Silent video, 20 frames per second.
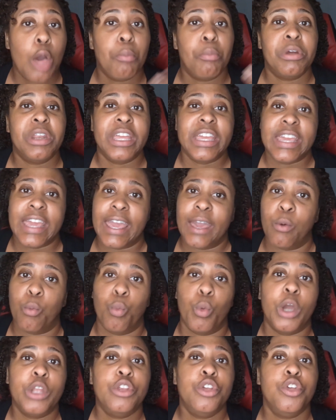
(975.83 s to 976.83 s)
But again,
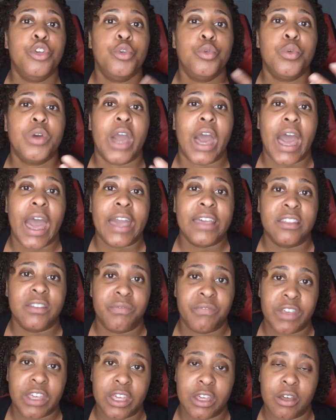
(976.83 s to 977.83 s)
what do you guys
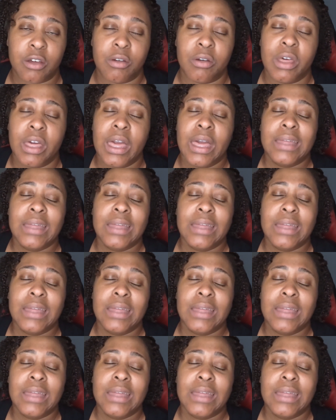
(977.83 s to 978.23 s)
feel?